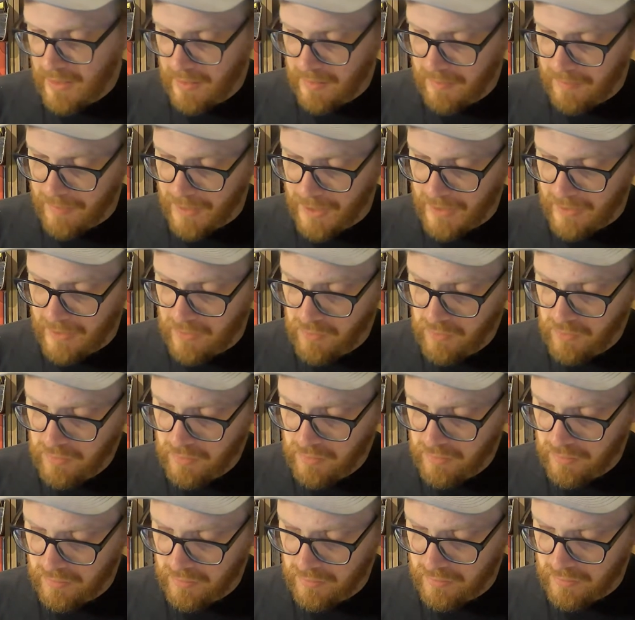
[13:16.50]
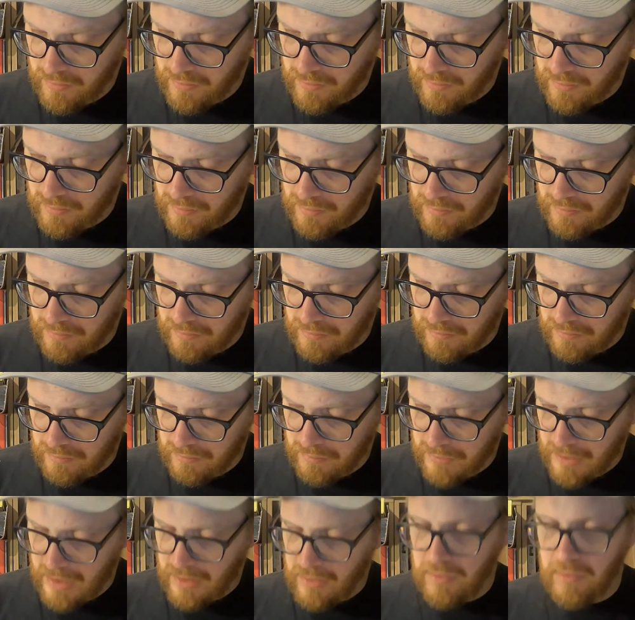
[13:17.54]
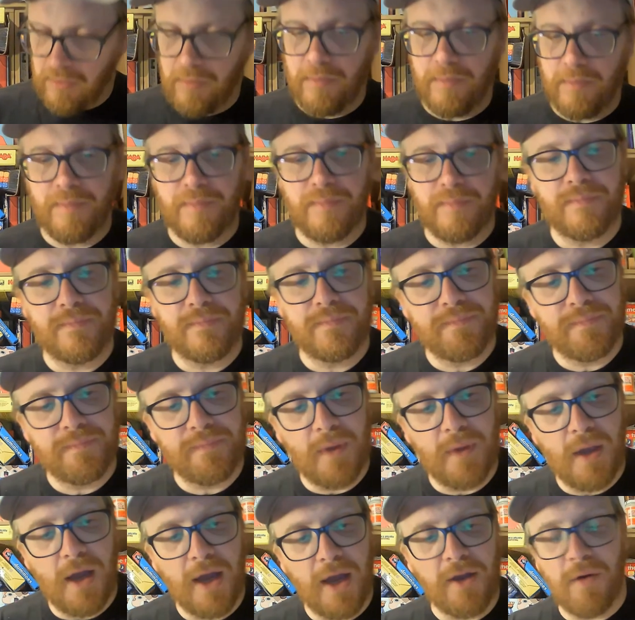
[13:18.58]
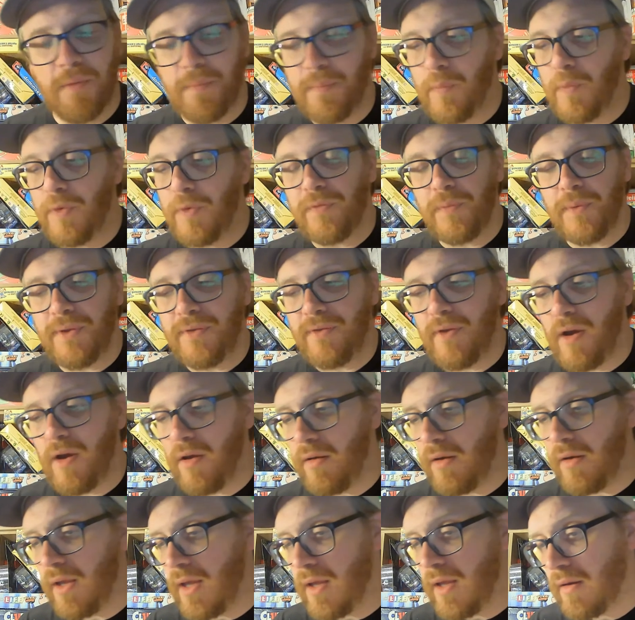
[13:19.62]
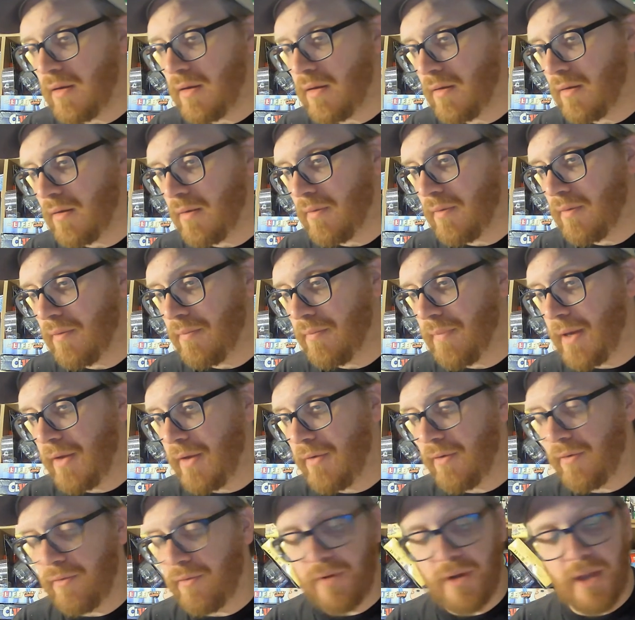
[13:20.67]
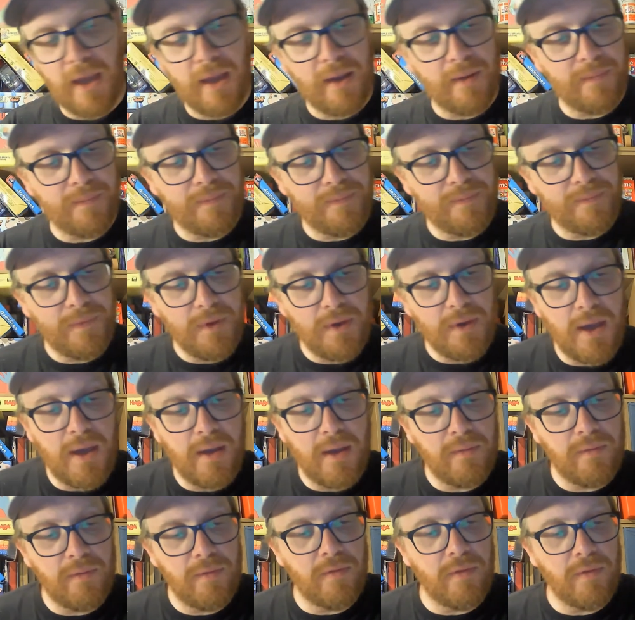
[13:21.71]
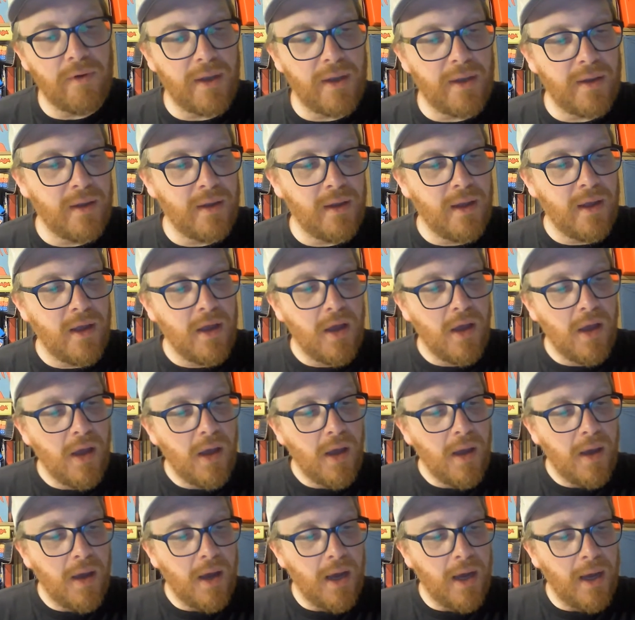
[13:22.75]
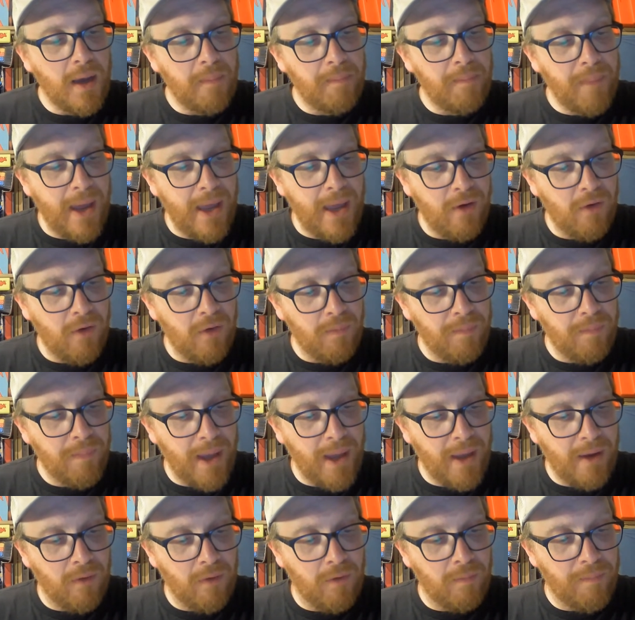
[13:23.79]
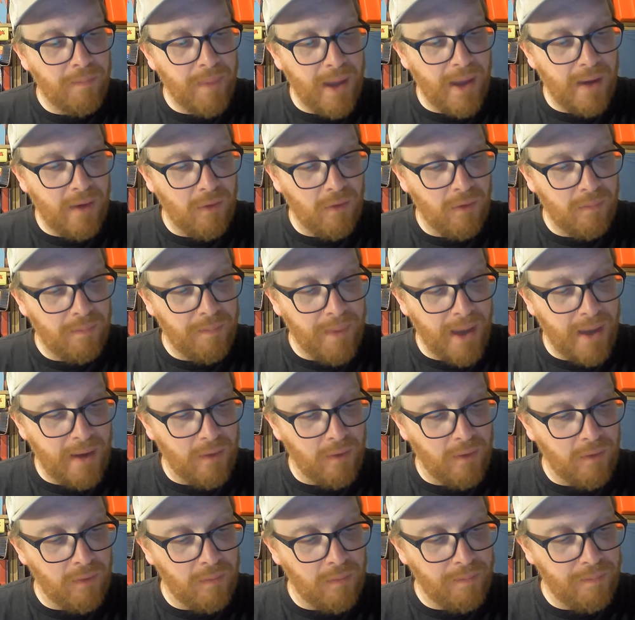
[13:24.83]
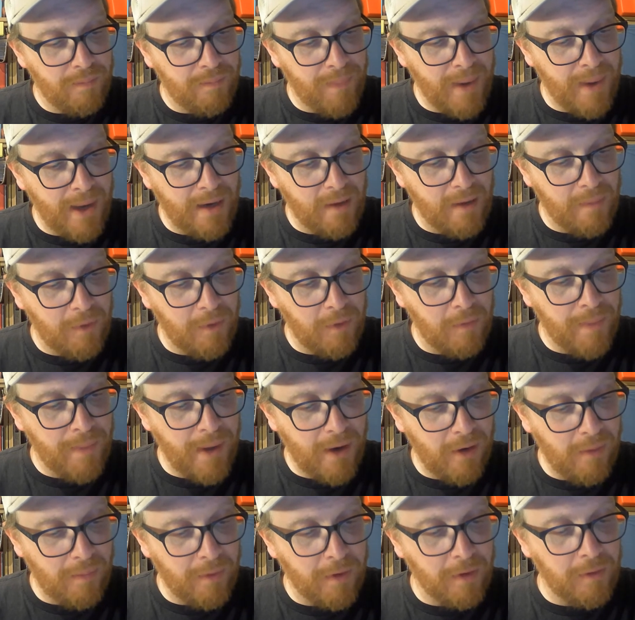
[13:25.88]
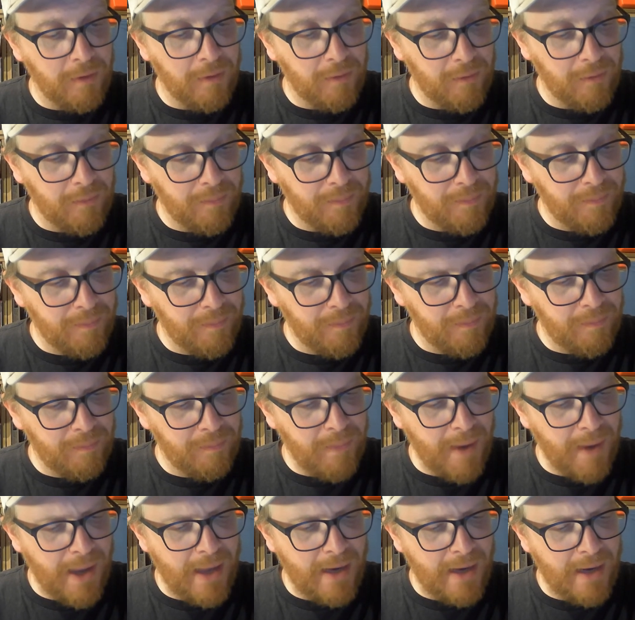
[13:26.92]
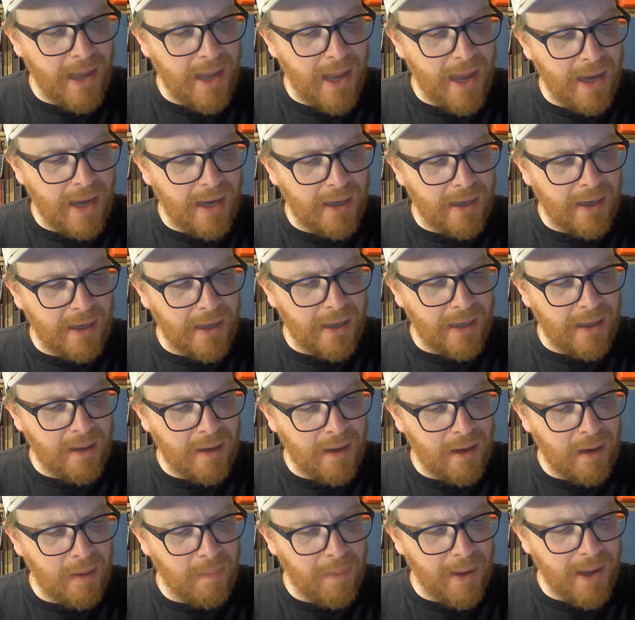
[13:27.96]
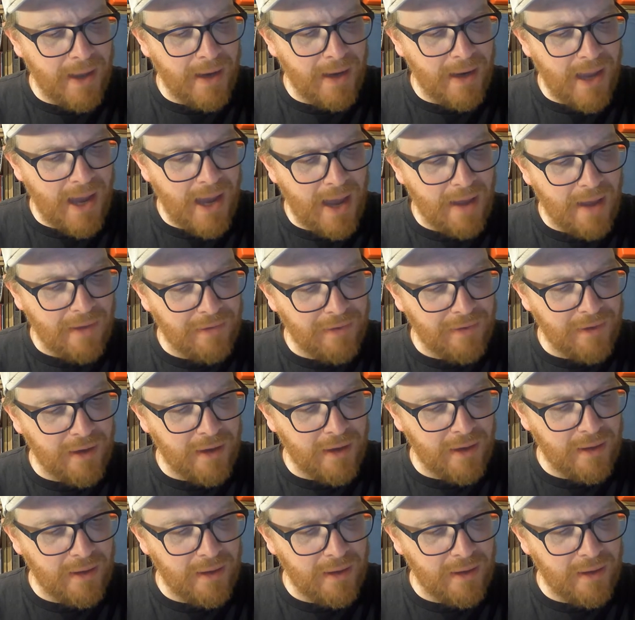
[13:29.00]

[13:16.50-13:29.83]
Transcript: Baikal, I can't, what do we start on again? Page 108. Okay, did right. Bail, bailable, bail bond, bail atha.